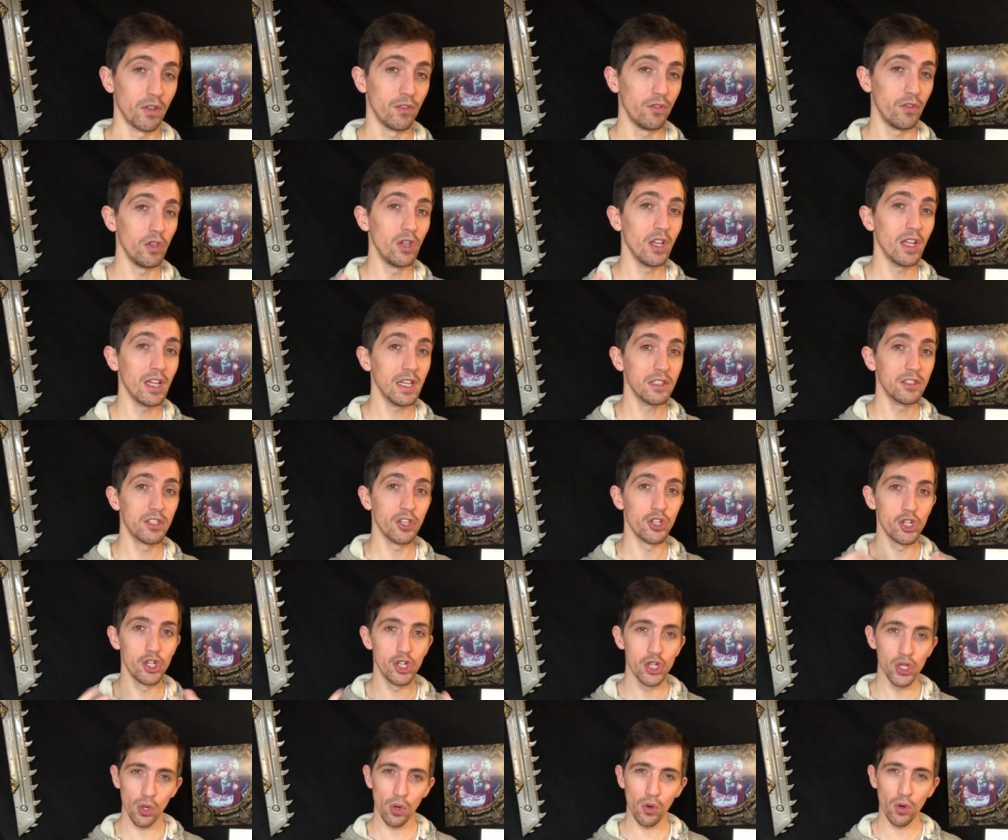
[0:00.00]
If you'd like to
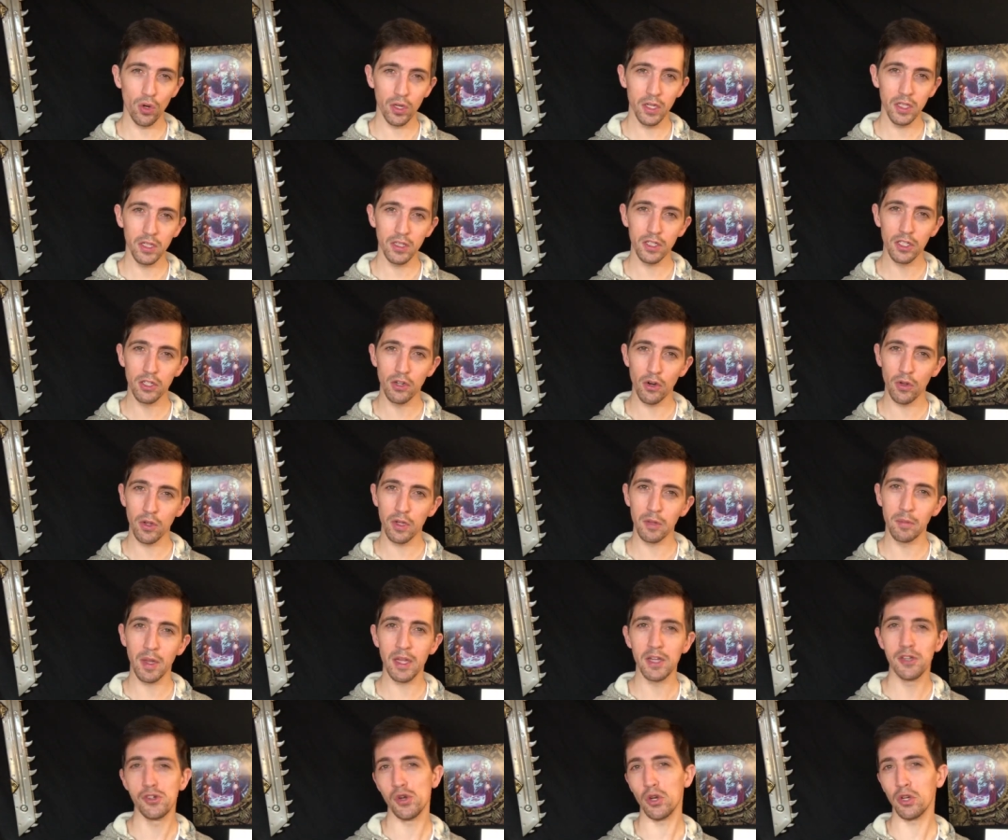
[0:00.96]
join the growing
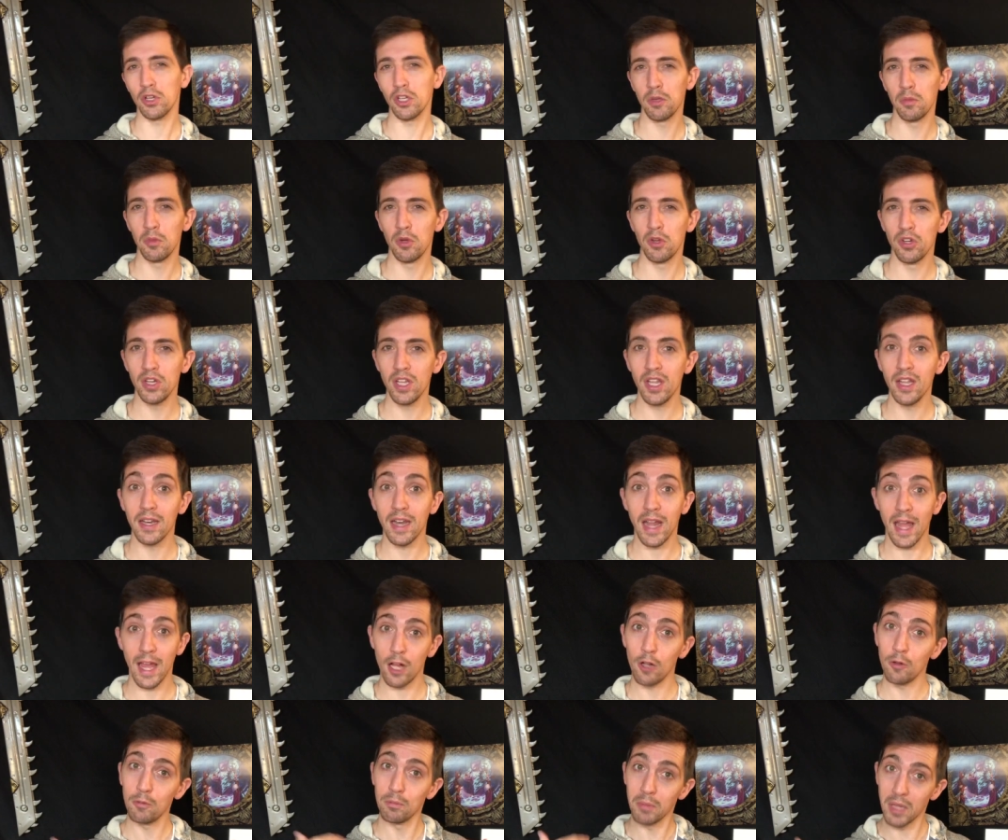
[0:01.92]
Patreon community and
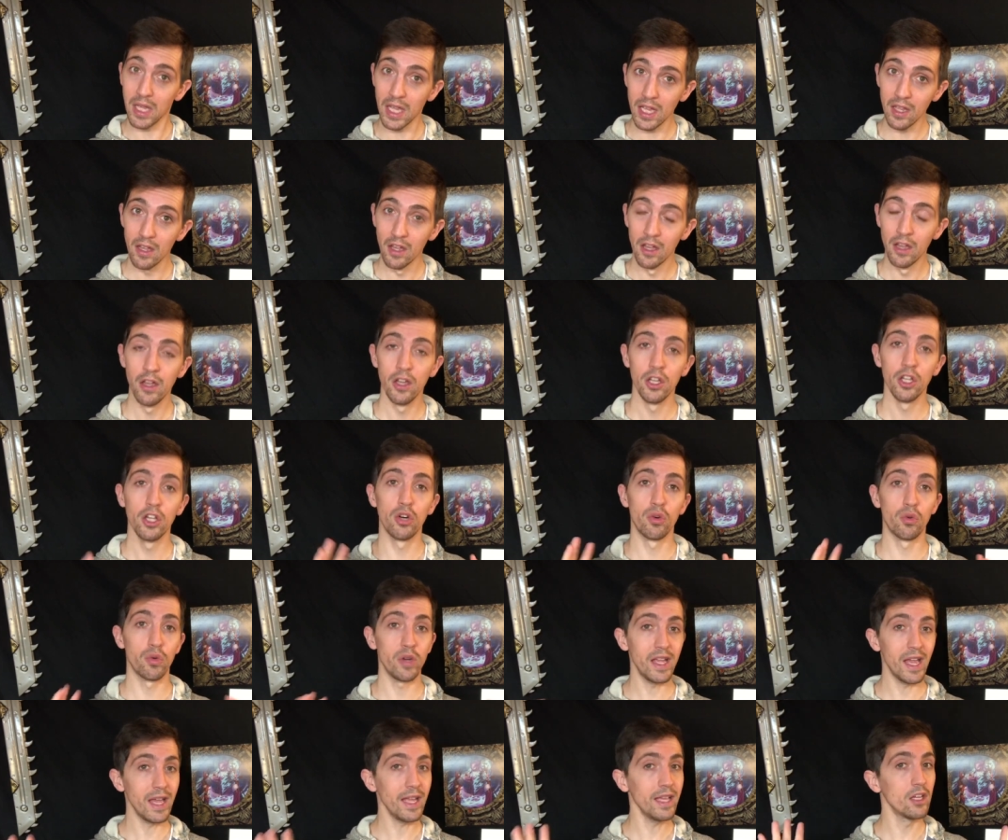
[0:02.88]
help me
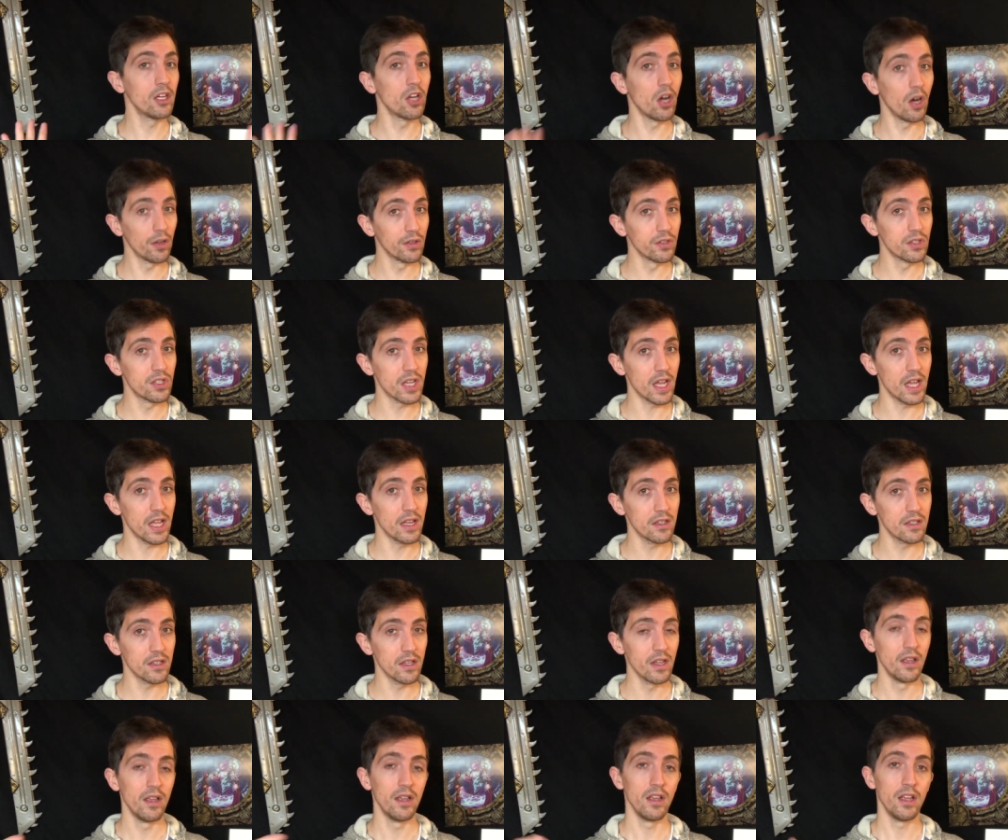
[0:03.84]
create
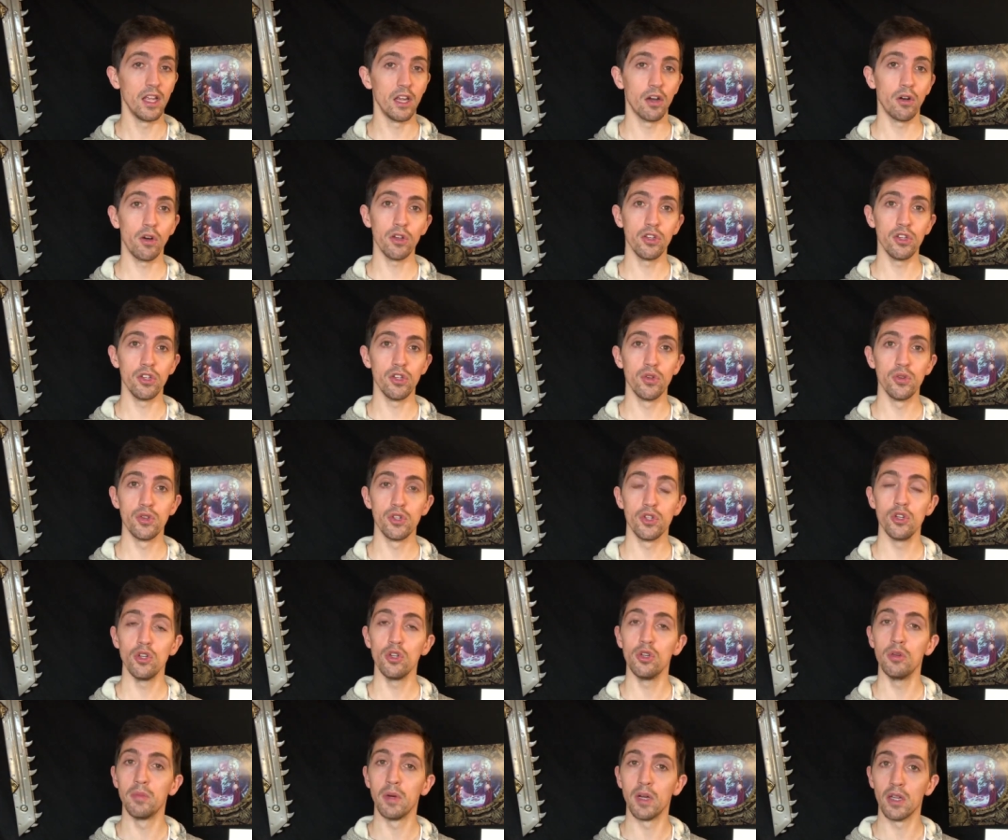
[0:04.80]
content here on
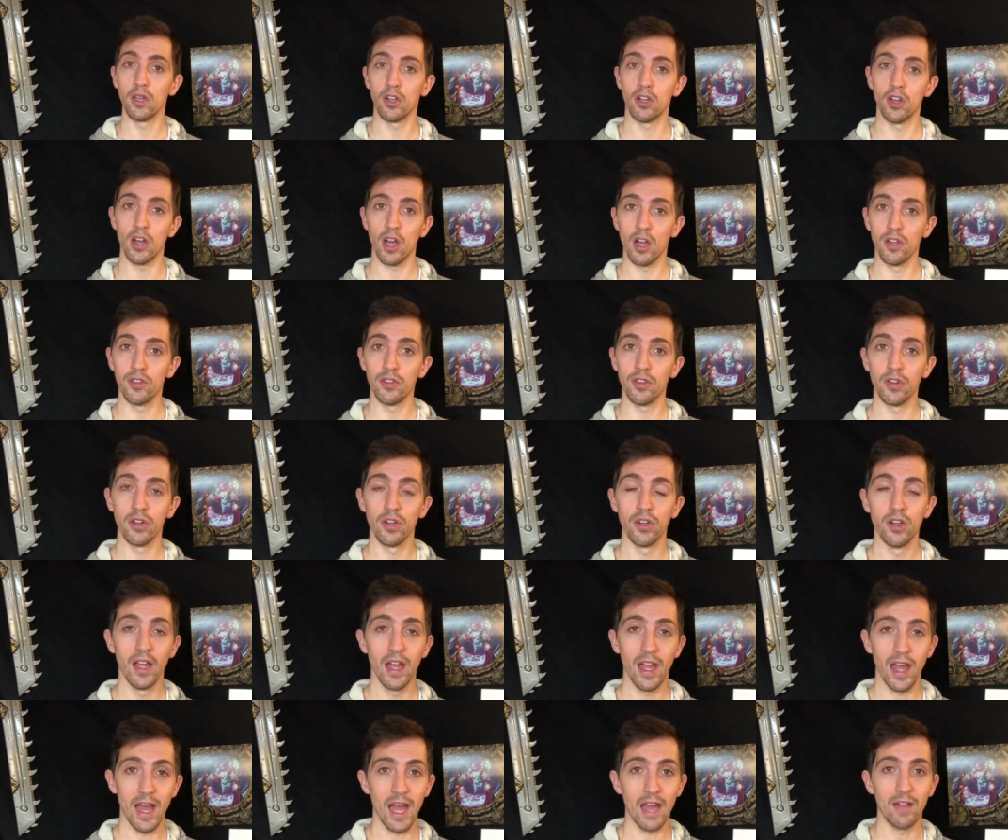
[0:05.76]
YouTube and on other
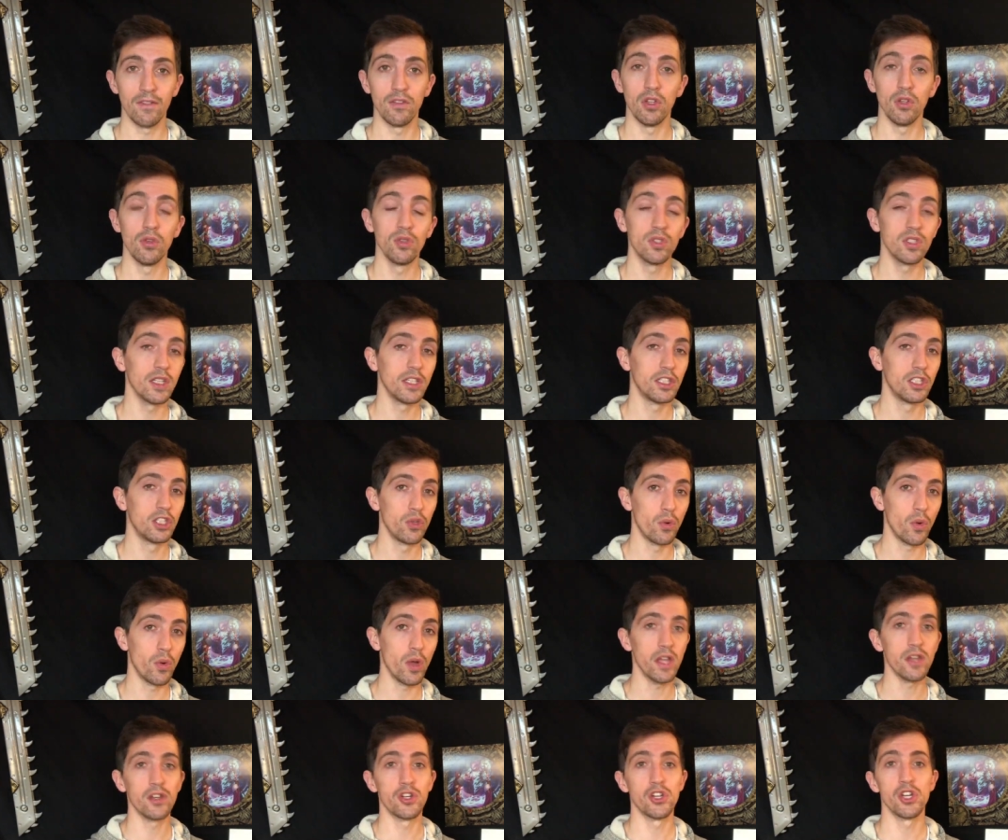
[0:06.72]
avenues like
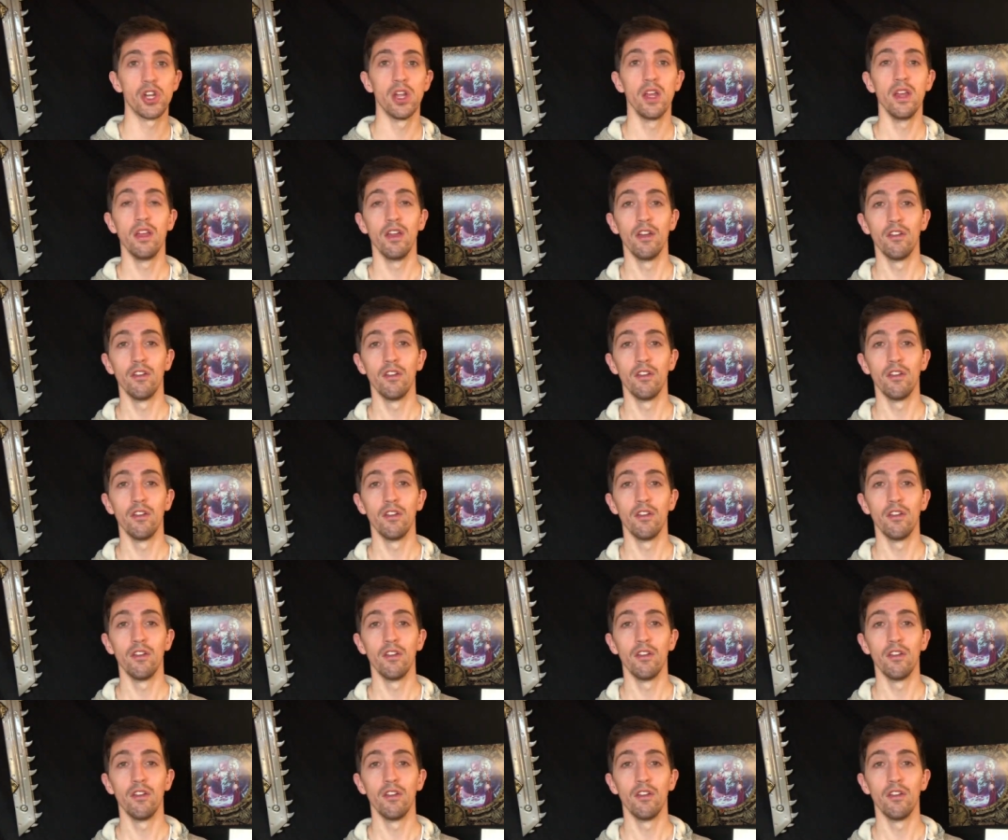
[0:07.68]
Twitch,